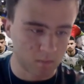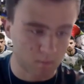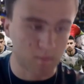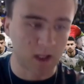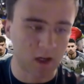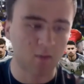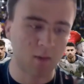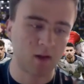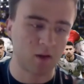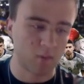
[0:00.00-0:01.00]
because
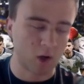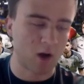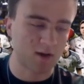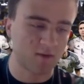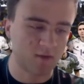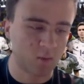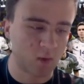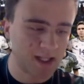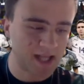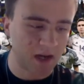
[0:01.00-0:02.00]
lots of them were
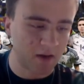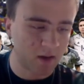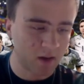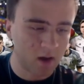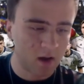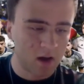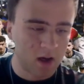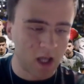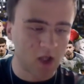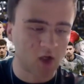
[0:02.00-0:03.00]
Italians,
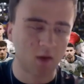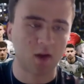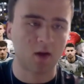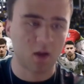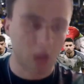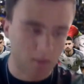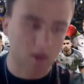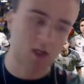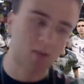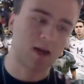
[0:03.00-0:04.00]
it shows how
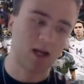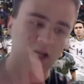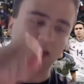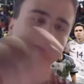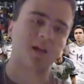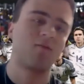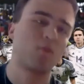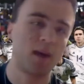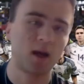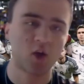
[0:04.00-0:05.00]
much he might even have a
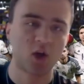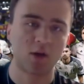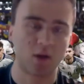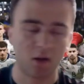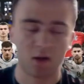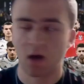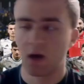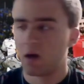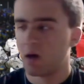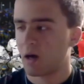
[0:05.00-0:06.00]
bigger chance. Because
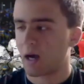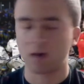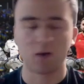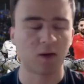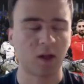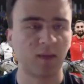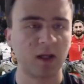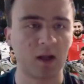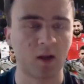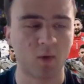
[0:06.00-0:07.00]
I saw
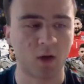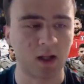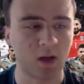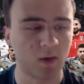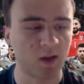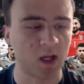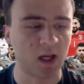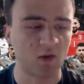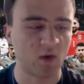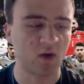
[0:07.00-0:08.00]
something this morning that was
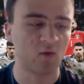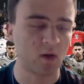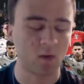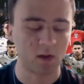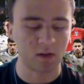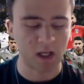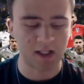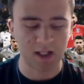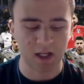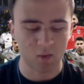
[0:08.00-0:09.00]
saying in 2021,
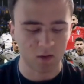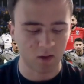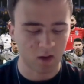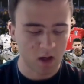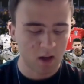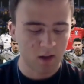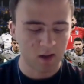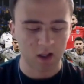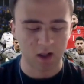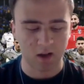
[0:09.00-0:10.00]
Italy was
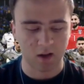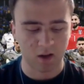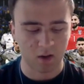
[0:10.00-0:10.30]
seen as,